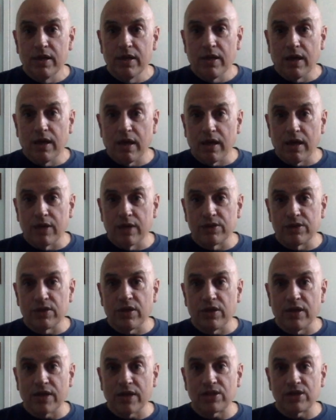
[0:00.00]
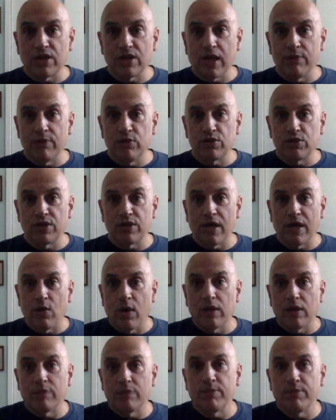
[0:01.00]
Until the next time, you stay
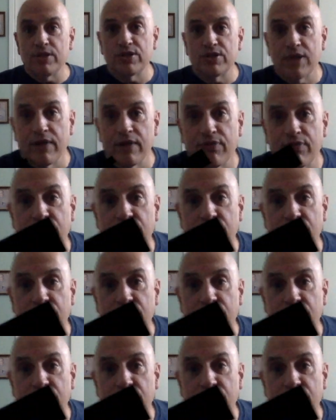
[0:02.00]
well and be safe.